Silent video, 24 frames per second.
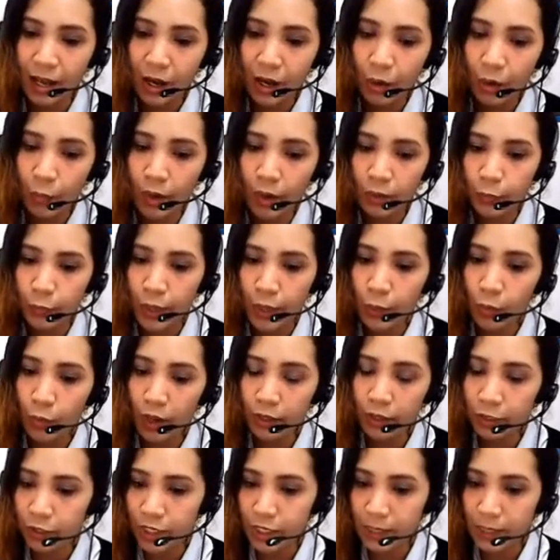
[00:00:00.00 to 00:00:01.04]
When we
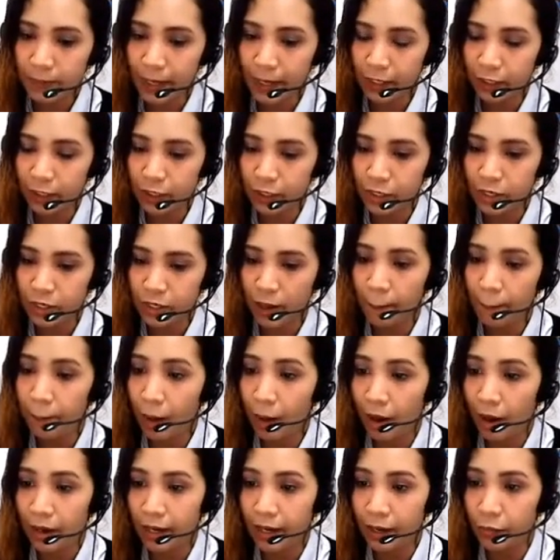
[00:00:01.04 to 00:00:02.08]
want to speak to
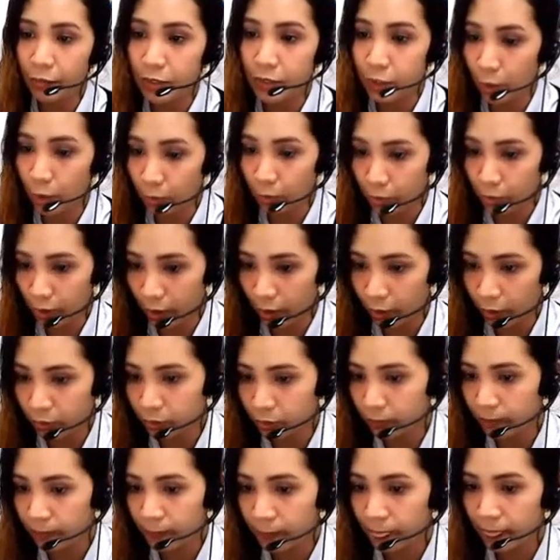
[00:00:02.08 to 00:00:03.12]
somebody we don't know,
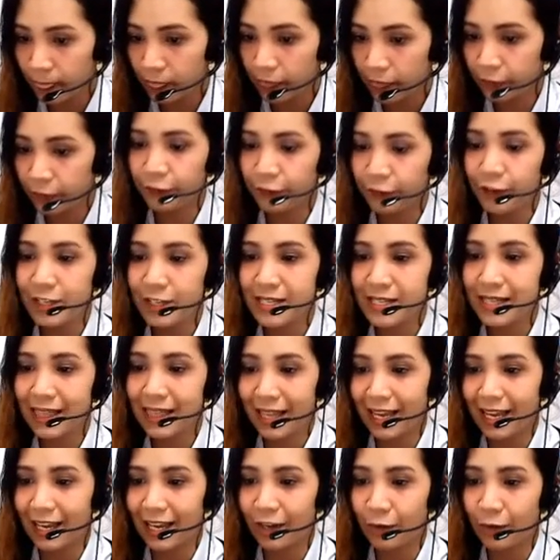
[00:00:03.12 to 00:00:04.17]
the first
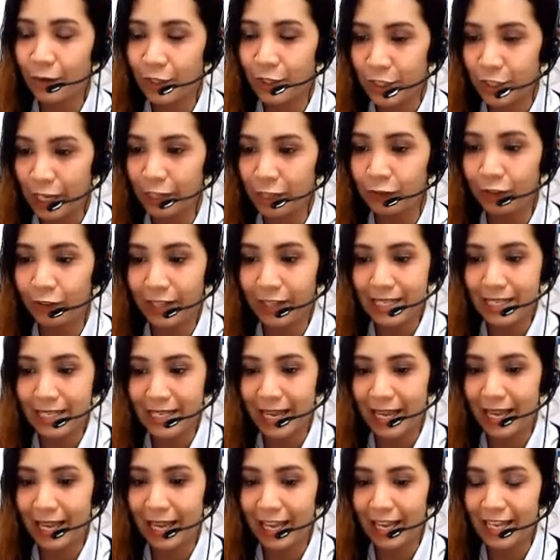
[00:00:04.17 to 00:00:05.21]
thing we generally
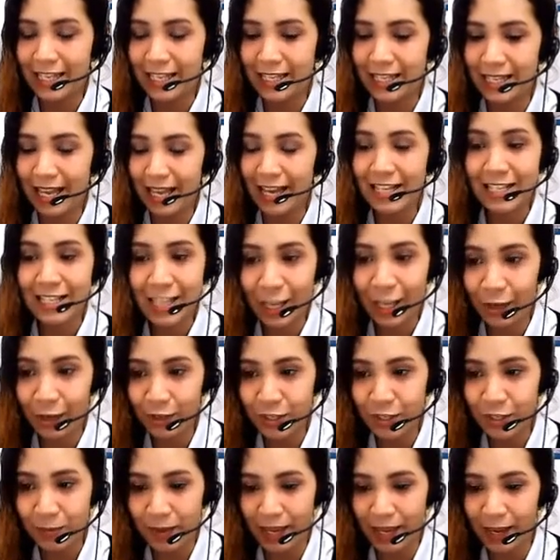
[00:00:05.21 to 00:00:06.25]
say is,
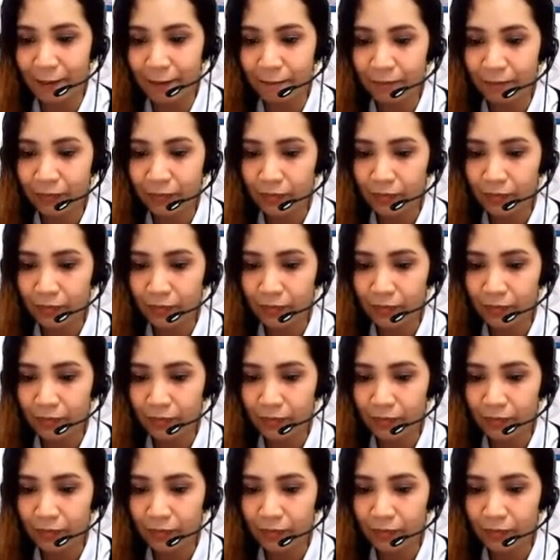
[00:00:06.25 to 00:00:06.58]
excuse me.